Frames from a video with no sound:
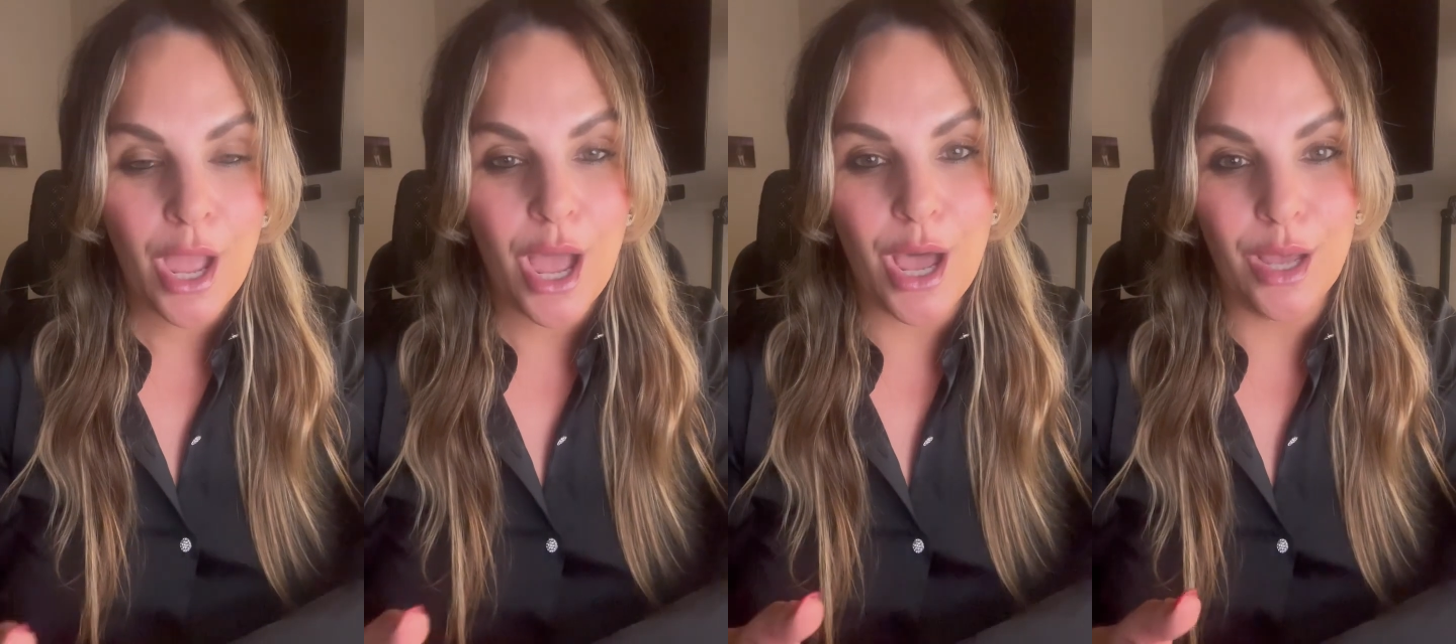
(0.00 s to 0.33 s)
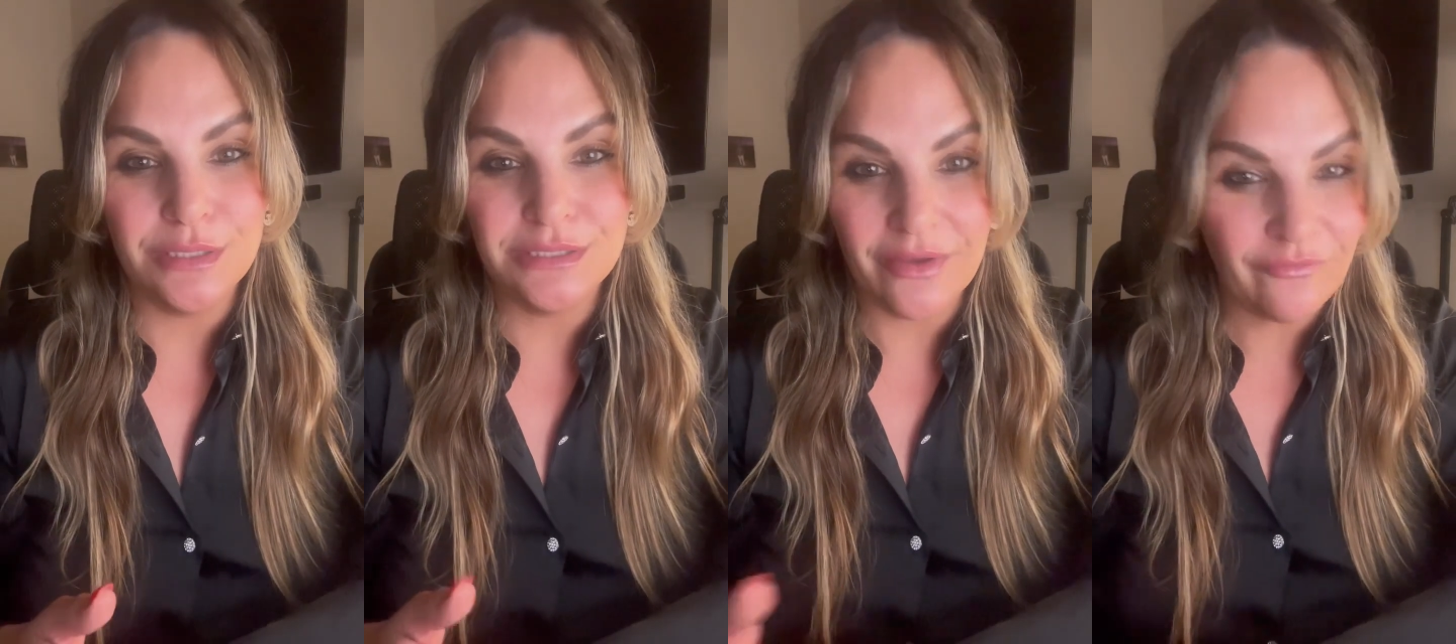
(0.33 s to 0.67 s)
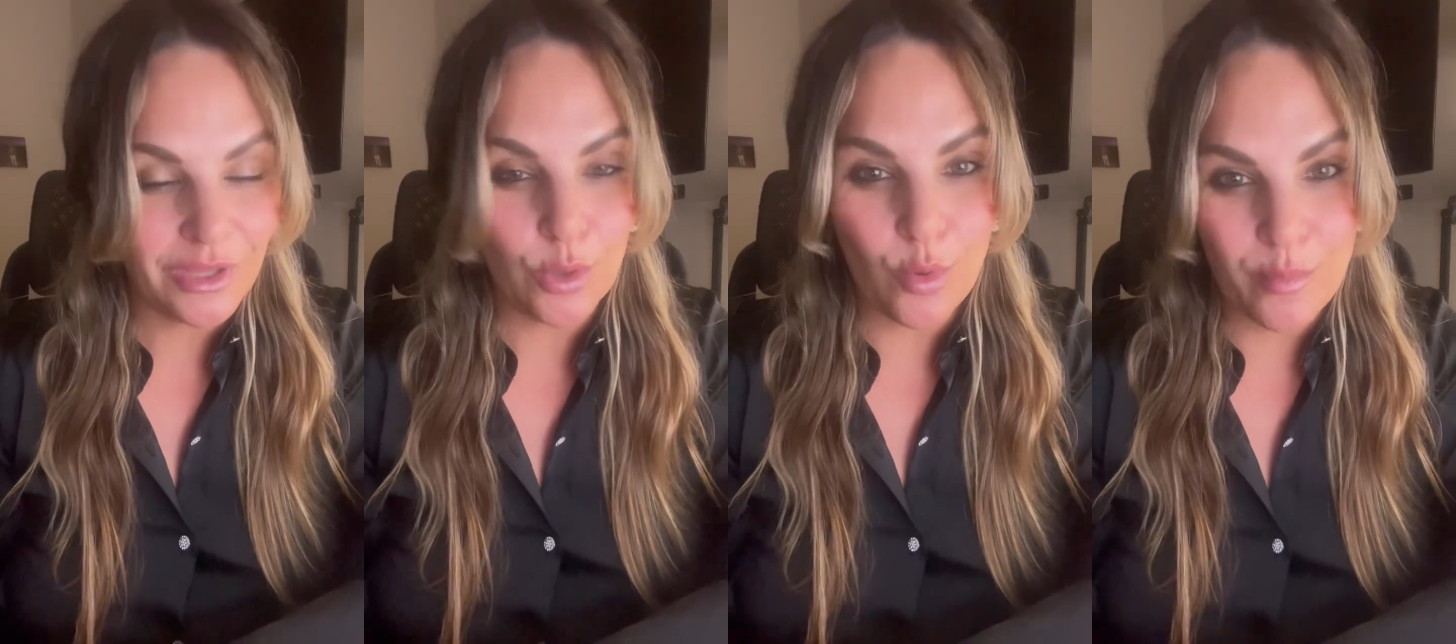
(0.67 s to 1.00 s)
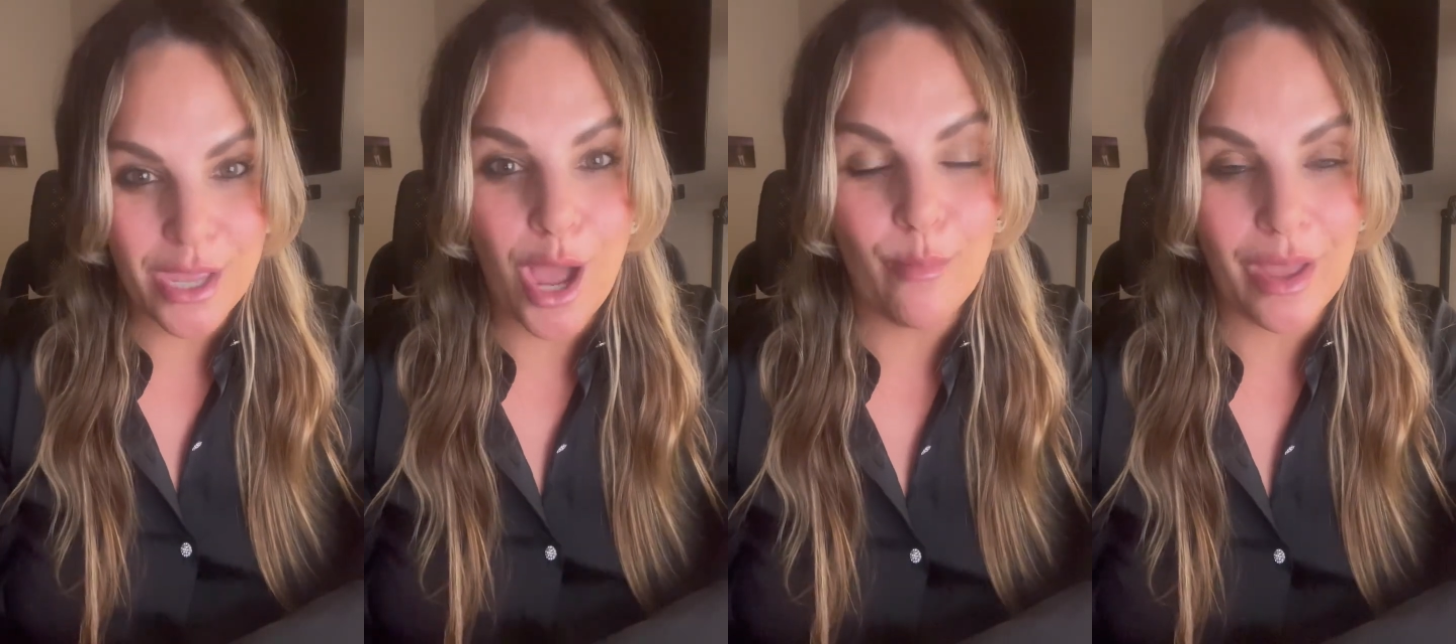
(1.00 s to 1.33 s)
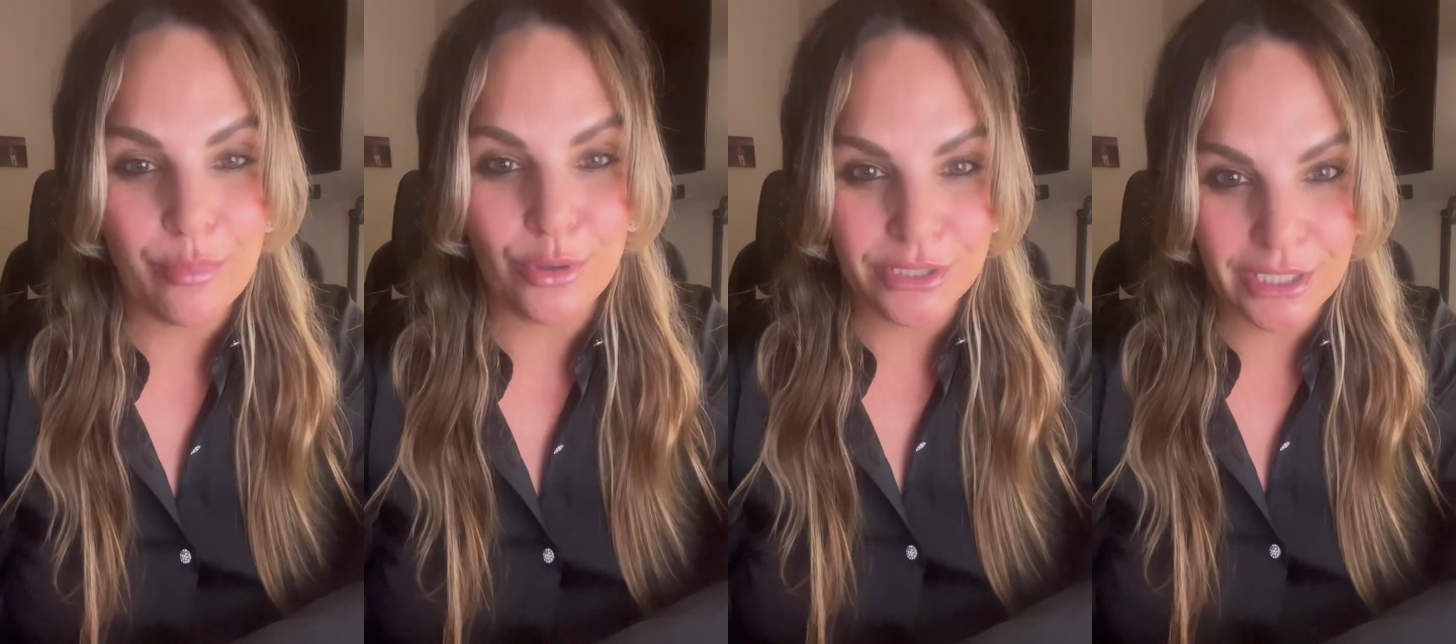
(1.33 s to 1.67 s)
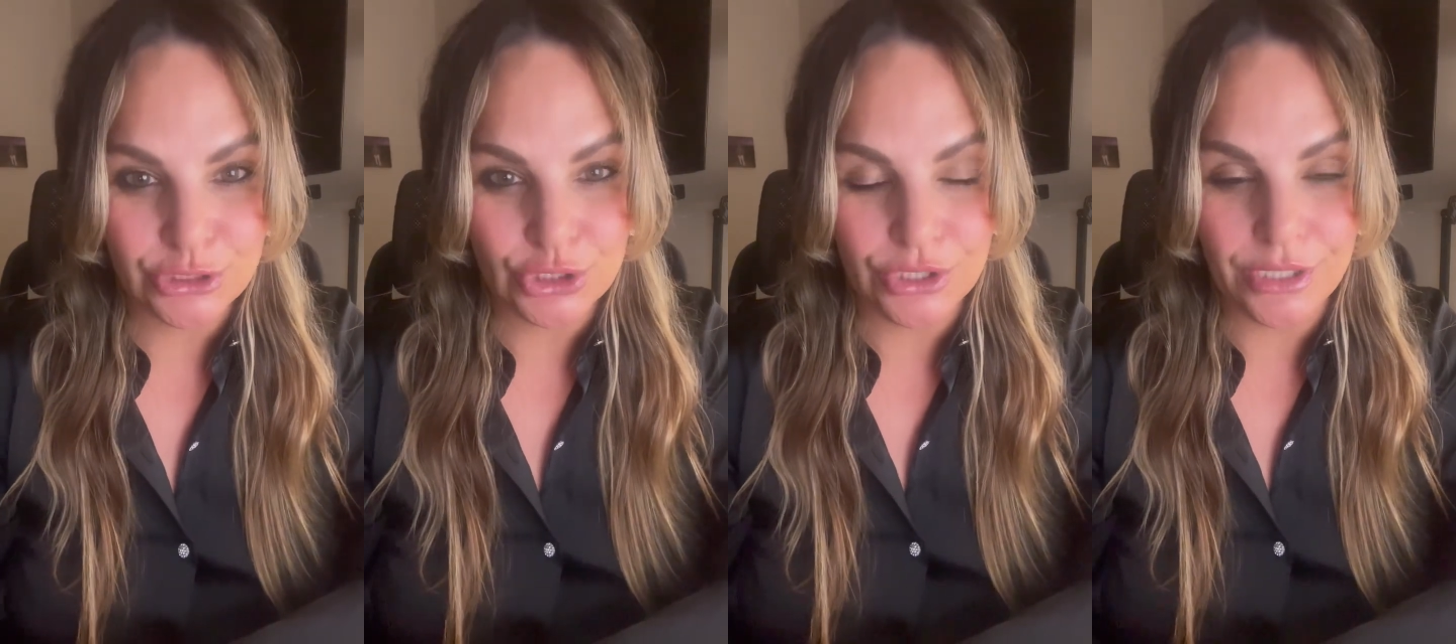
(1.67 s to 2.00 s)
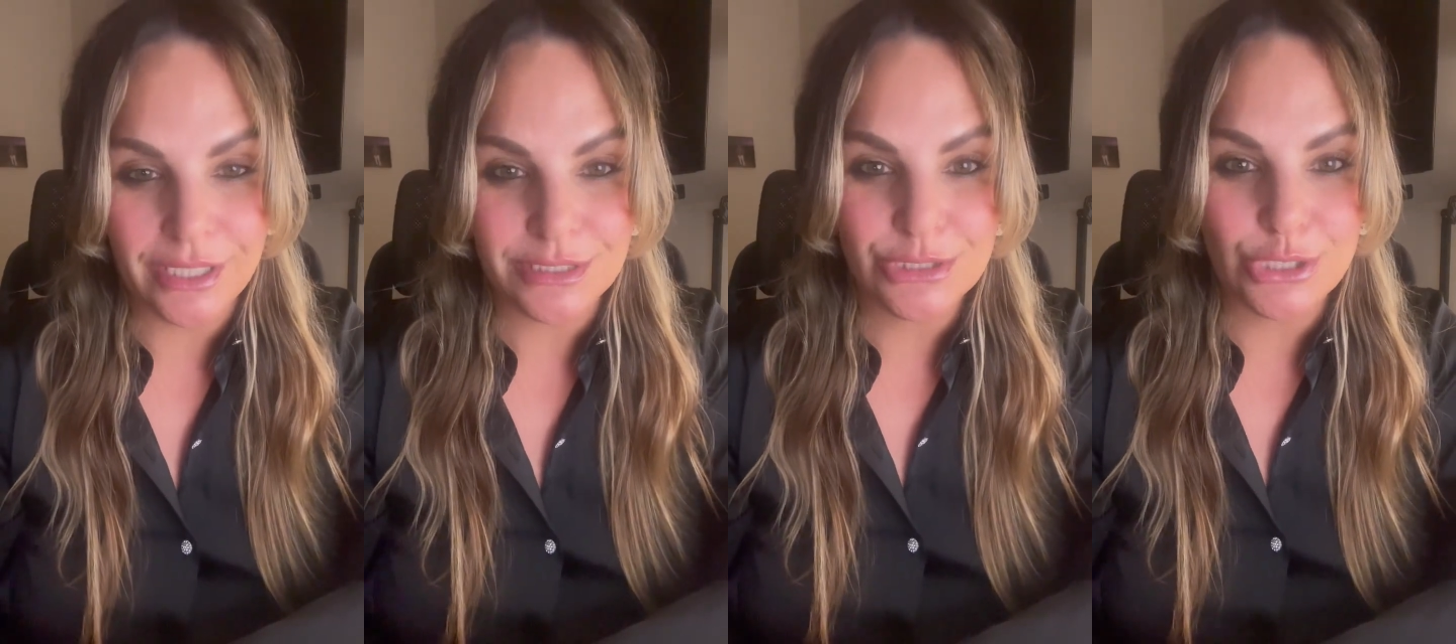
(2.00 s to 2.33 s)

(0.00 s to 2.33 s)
Definitely will be on my prediction list.